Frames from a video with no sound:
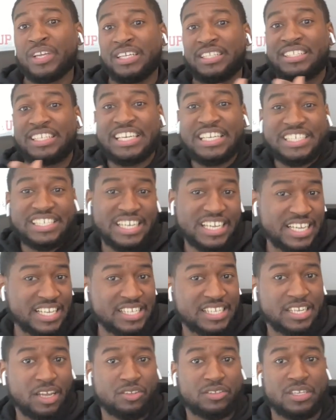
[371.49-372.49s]
teaching
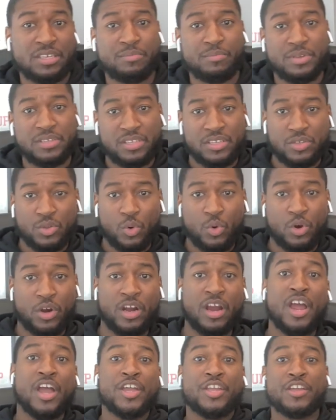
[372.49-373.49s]
consulting business
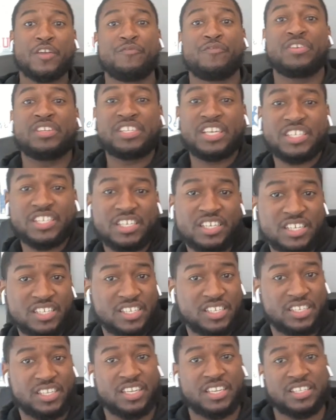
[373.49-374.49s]
or your physician
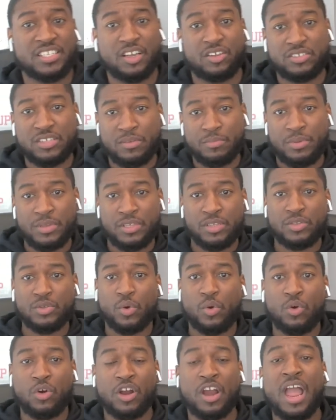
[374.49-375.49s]
assistant consulting business
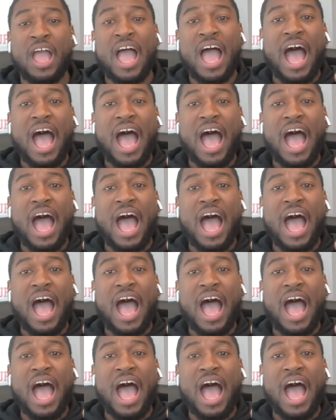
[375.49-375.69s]
or